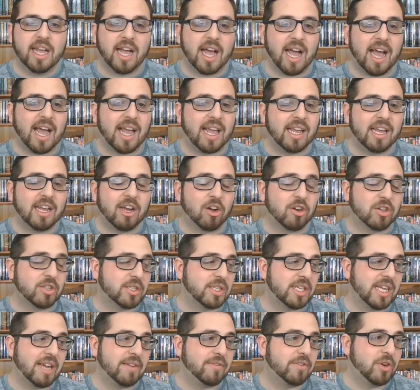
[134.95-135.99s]
I
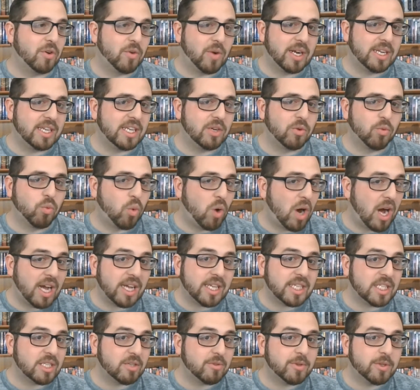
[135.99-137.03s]
honestly have no idea why
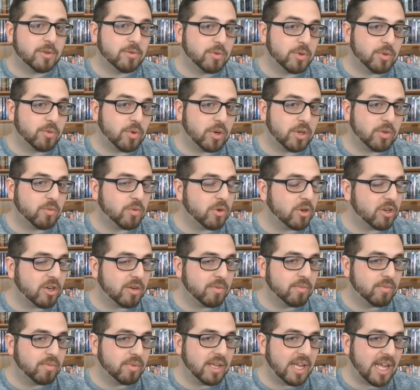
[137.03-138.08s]
someone would want to work
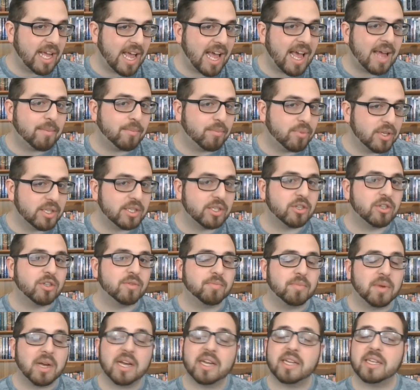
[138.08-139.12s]
on at Blizzard,
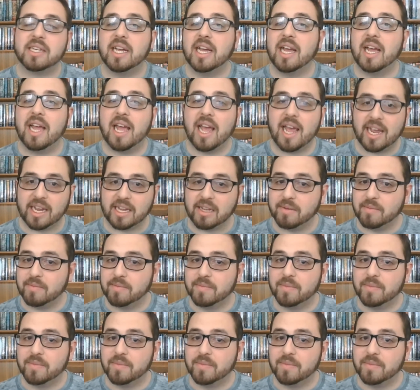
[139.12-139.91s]
but hey,